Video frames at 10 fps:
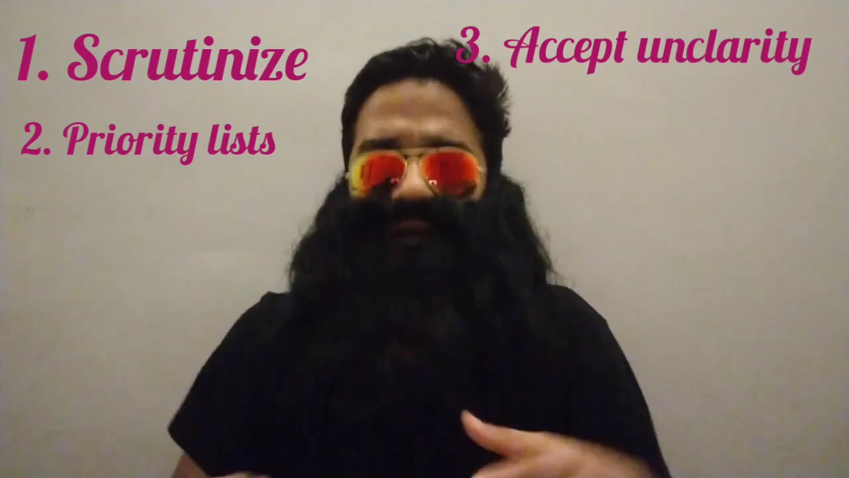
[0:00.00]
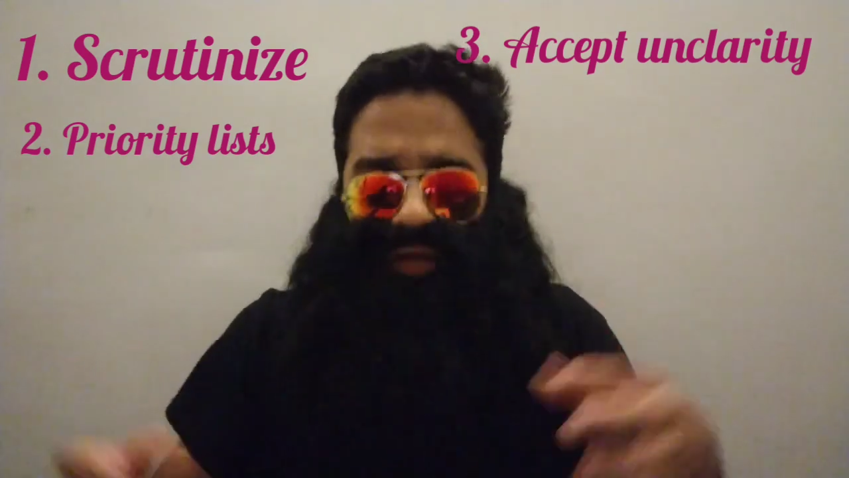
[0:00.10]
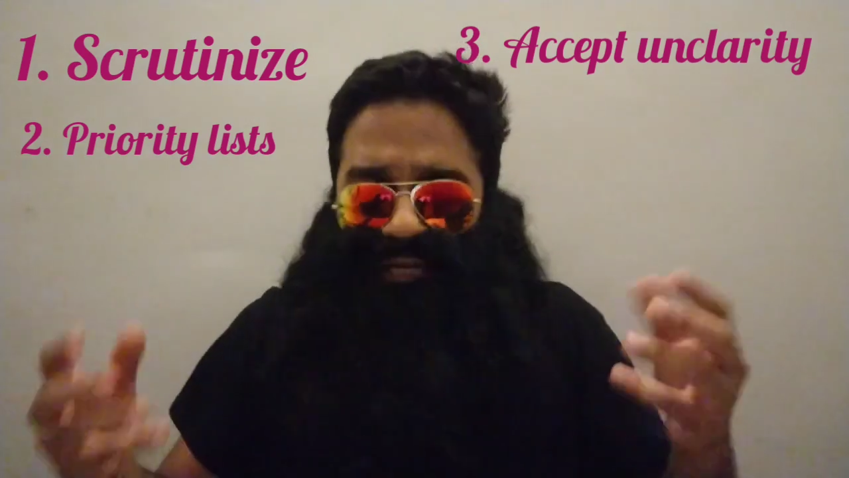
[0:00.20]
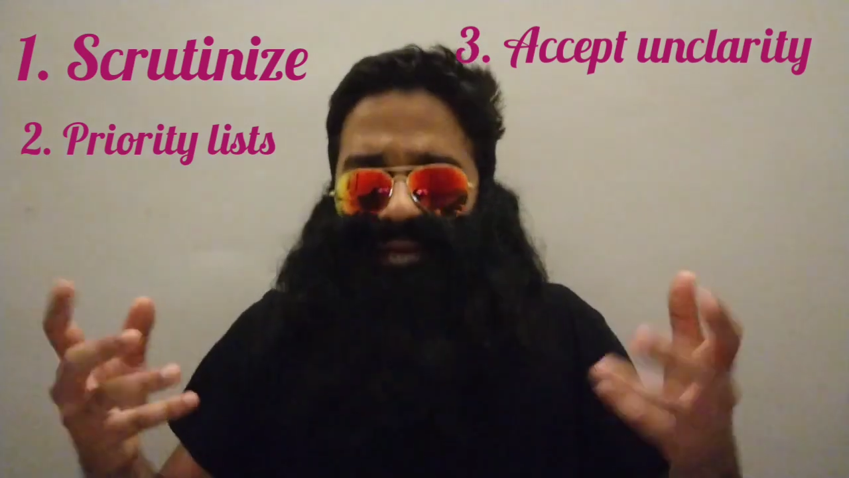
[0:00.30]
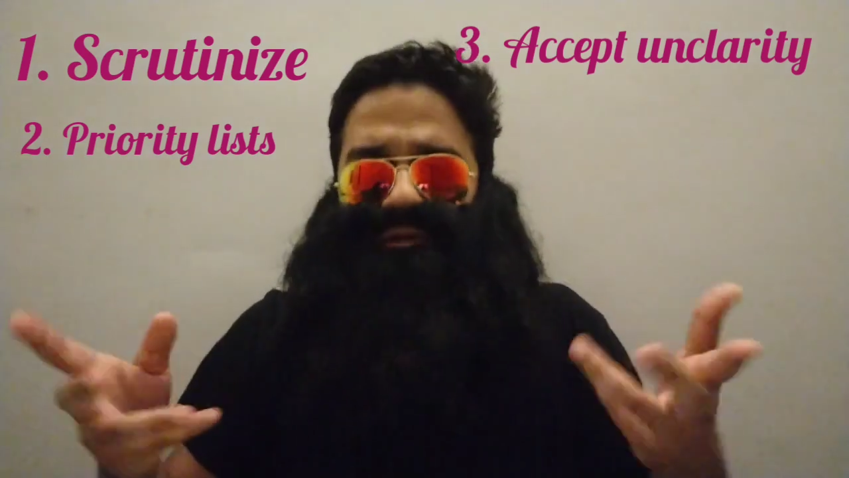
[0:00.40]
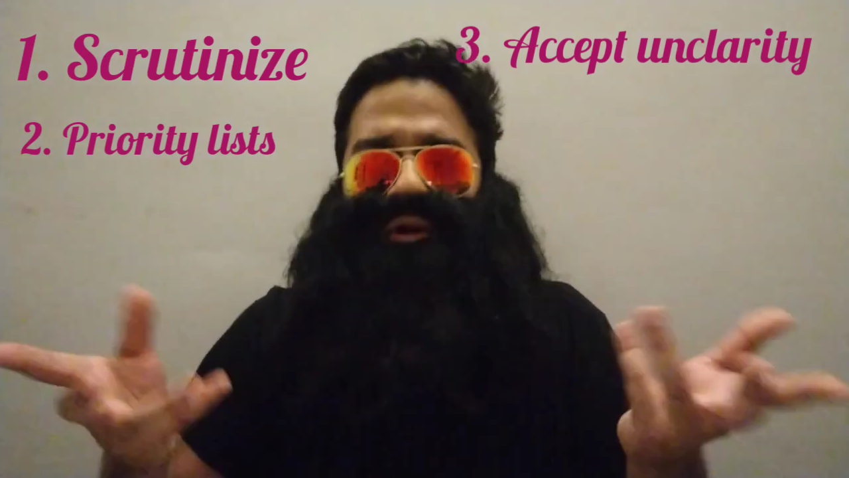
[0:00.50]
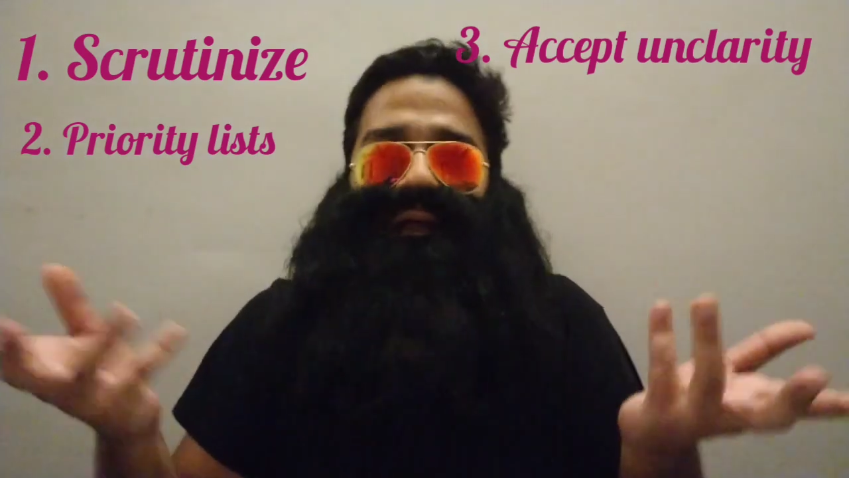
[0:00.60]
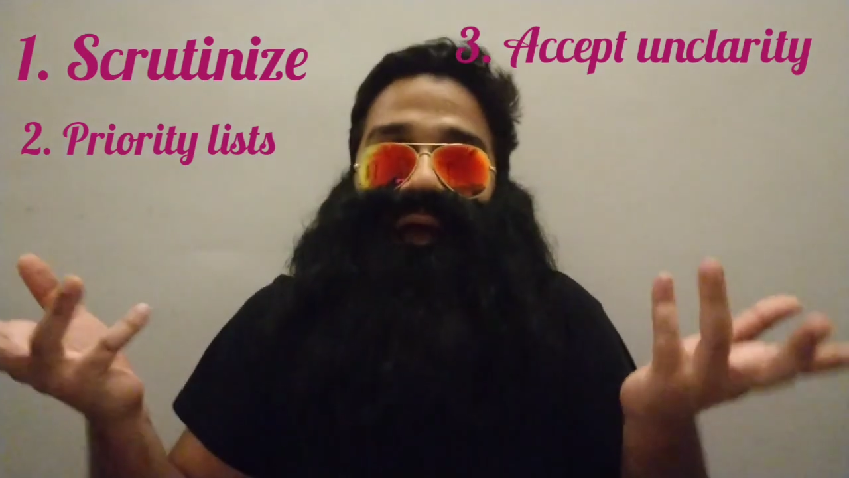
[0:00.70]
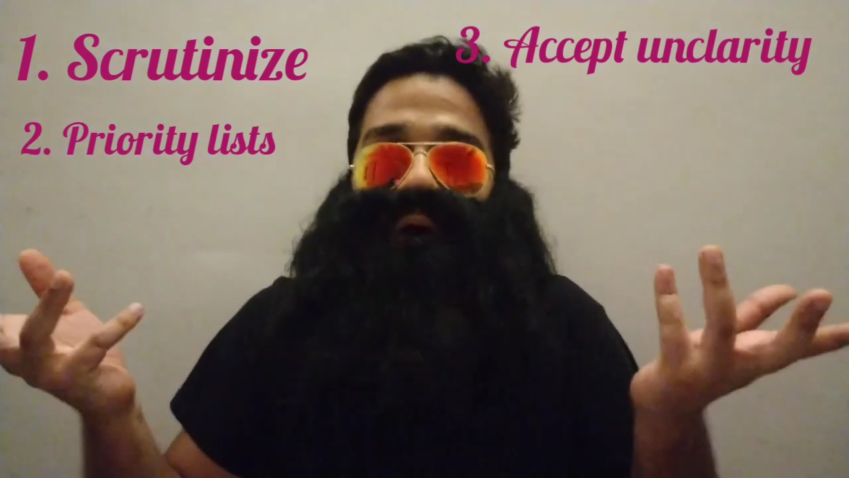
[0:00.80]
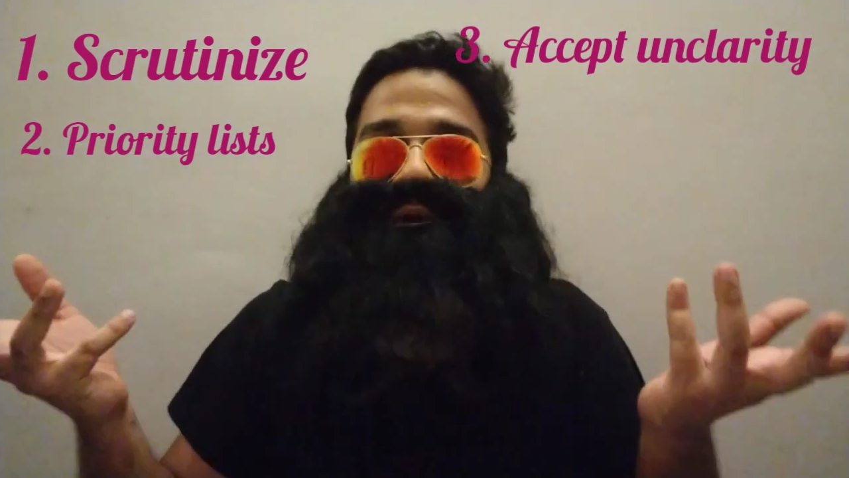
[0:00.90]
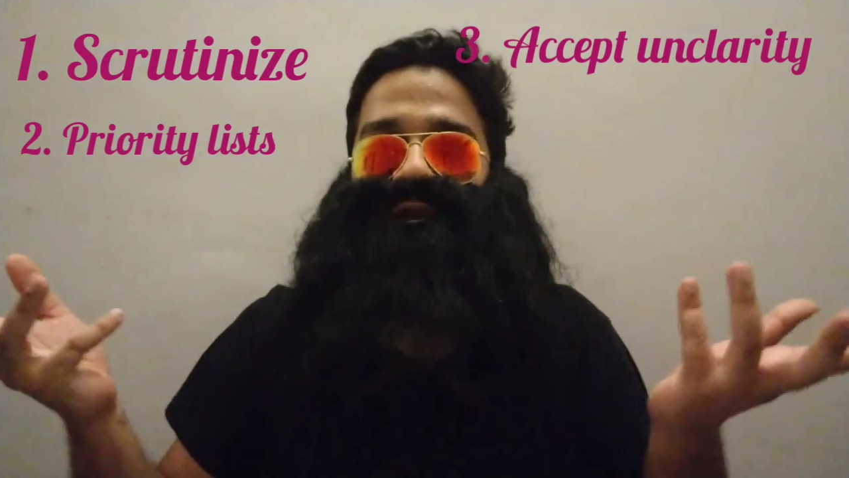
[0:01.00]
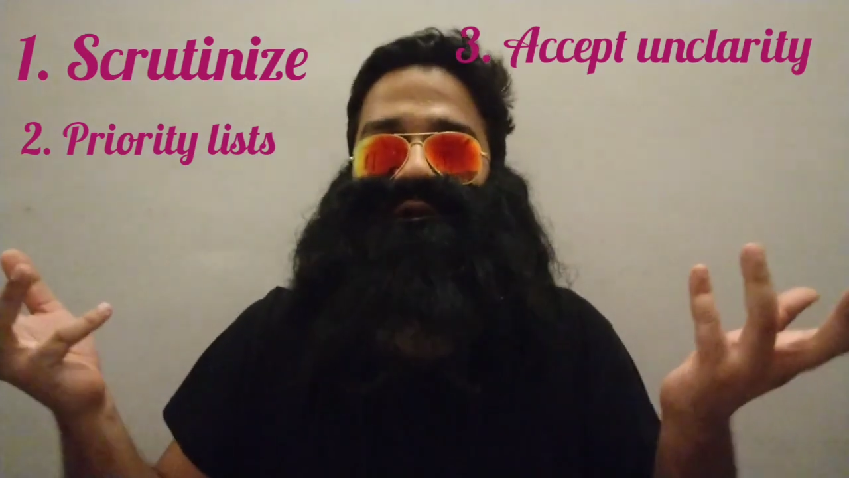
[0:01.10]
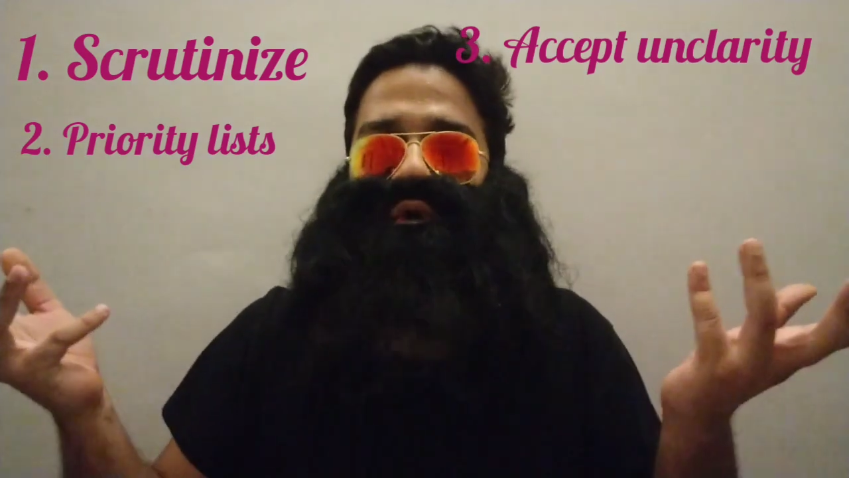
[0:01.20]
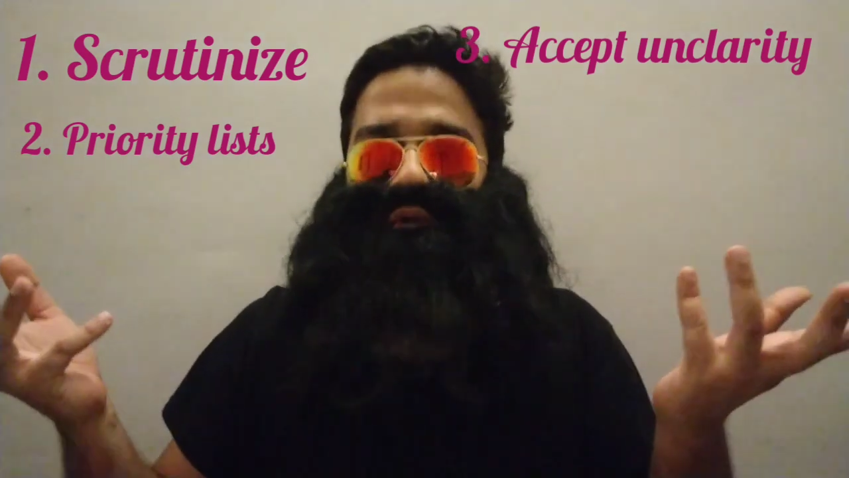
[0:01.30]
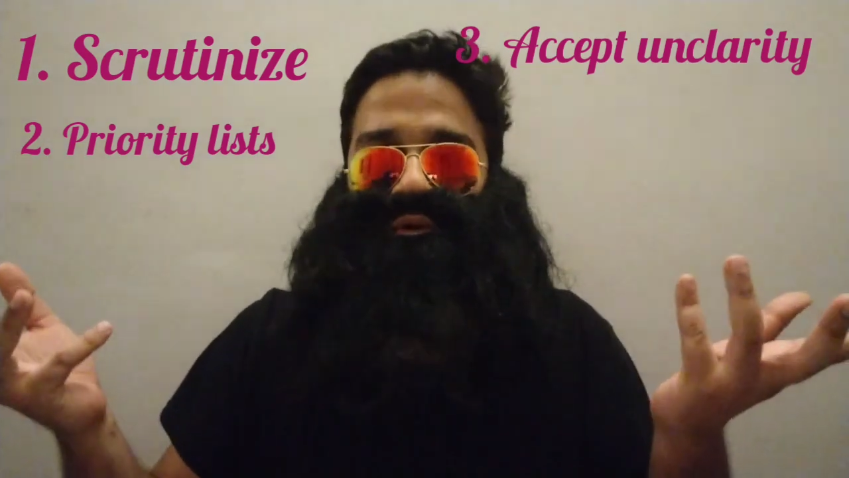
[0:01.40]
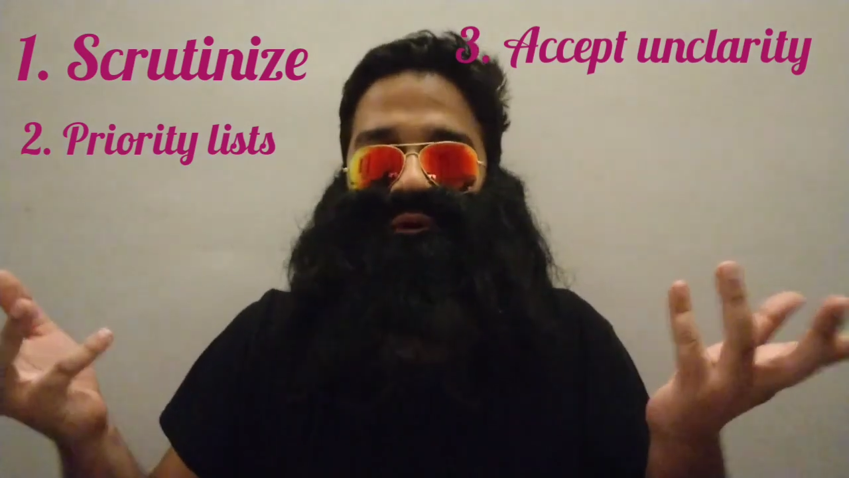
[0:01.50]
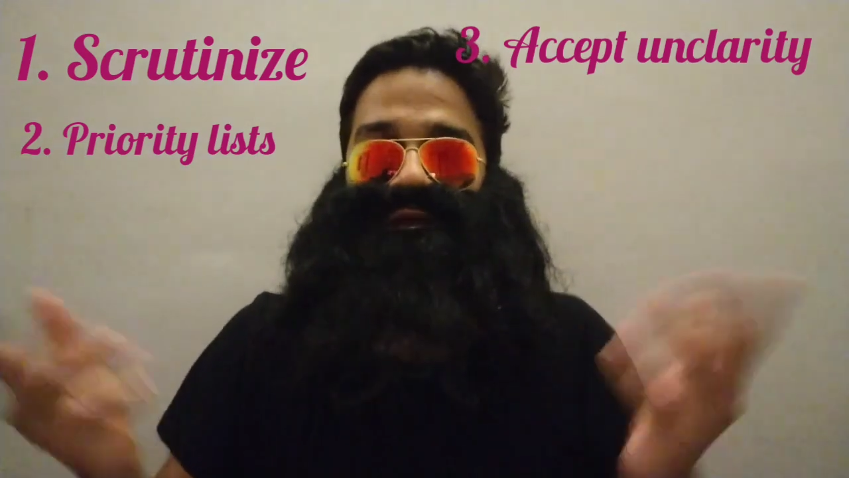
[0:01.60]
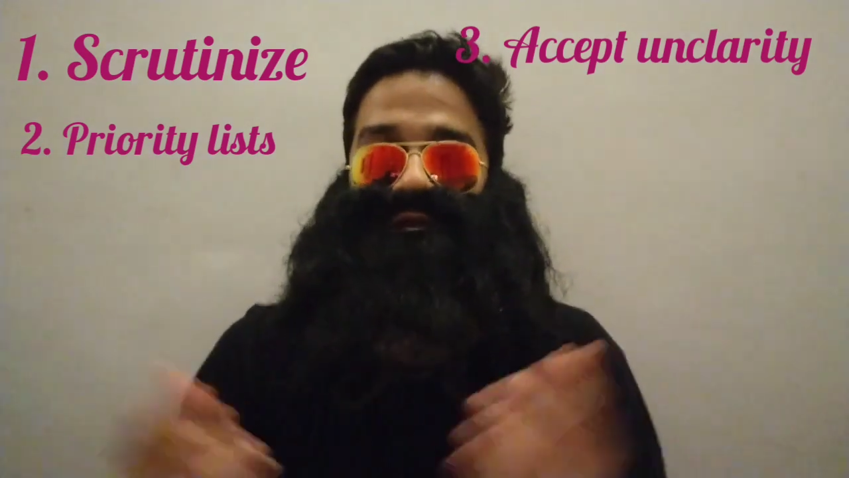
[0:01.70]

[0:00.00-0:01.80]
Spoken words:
Earlier I thought, like, how can I not know?